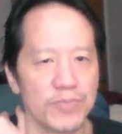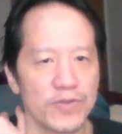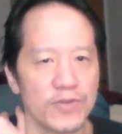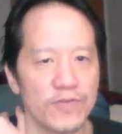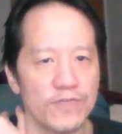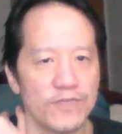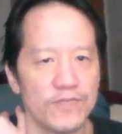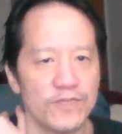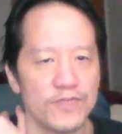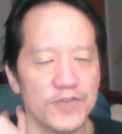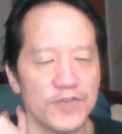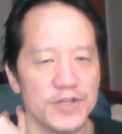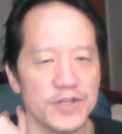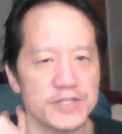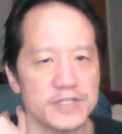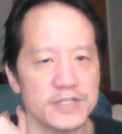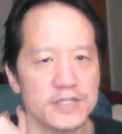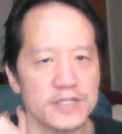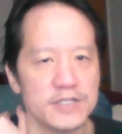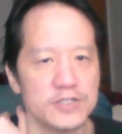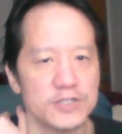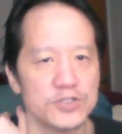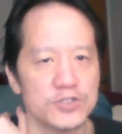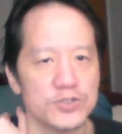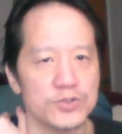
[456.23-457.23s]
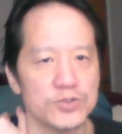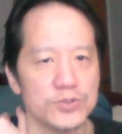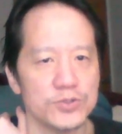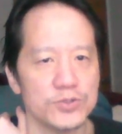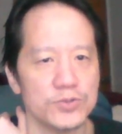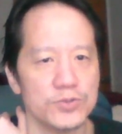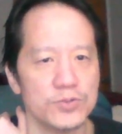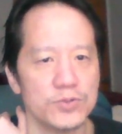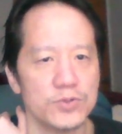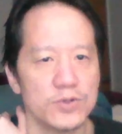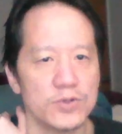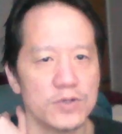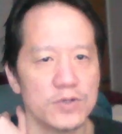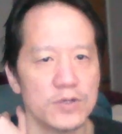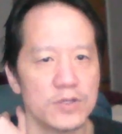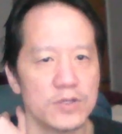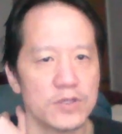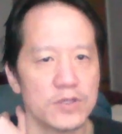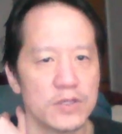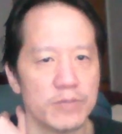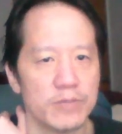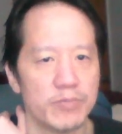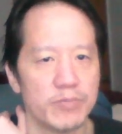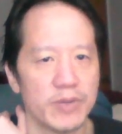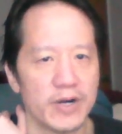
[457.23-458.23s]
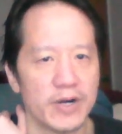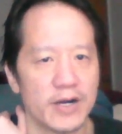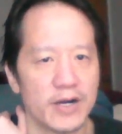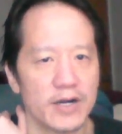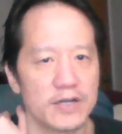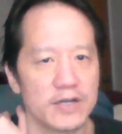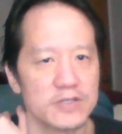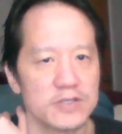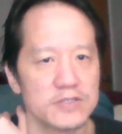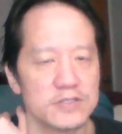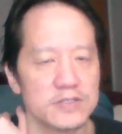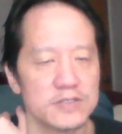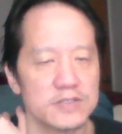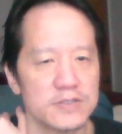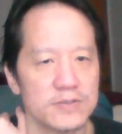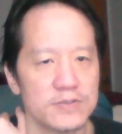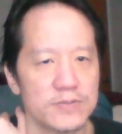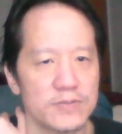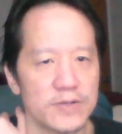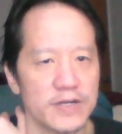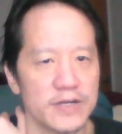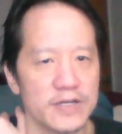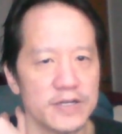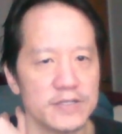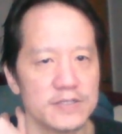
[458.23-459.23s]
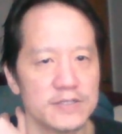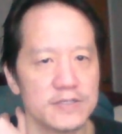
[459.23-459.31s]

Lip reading: fit into the box, right?